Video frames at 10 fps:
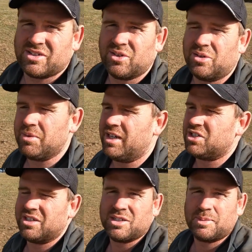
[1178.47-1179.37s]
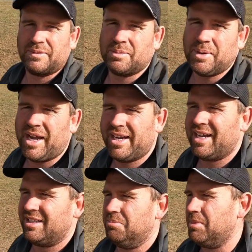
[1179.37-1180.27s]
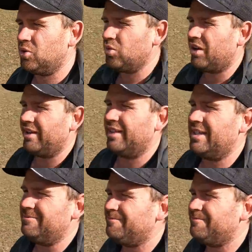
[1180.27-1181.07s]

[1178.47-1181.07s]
doing much, and it's a bit of a pain out in the middle like that.